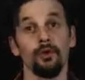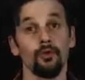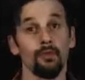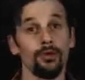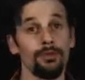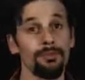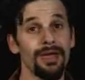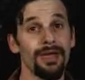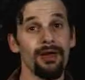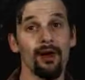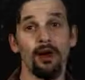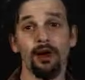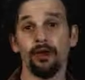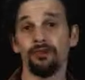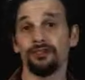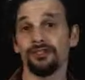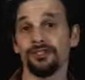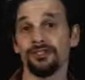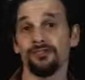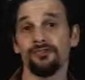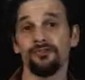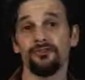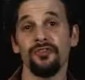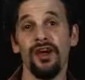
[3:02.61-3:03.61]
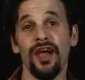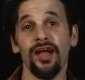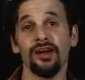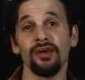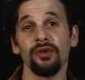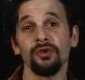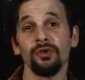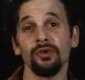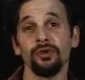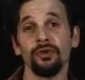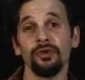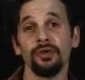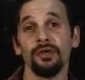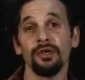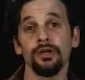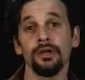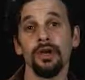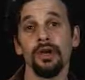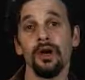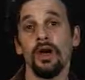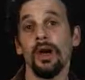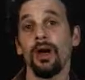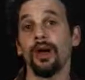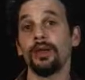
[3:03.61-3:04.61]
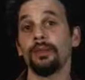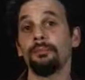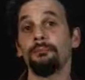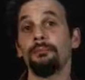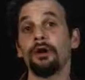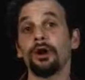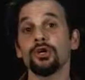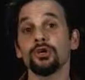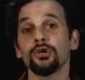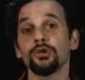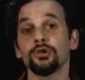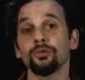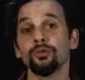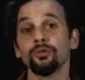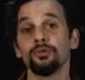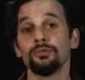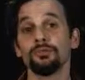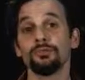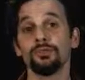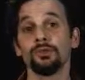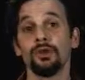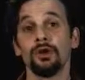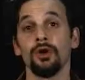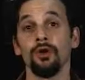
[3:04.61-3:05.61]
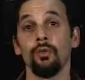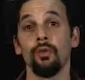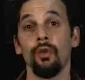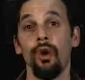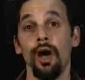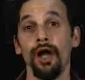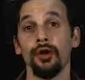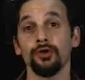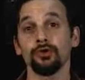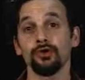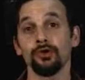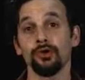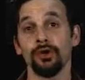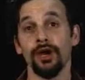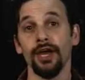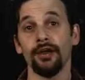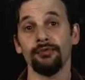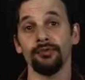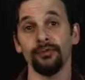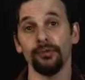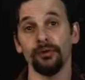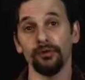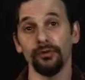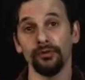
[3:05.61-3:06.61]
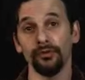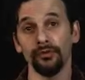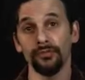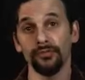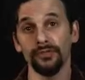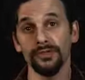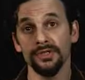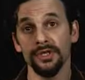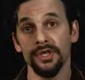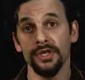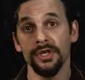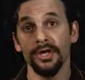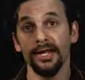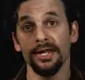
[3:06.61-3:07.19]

We may harvest firewood, hunt mushrooms, wildcraft herbs,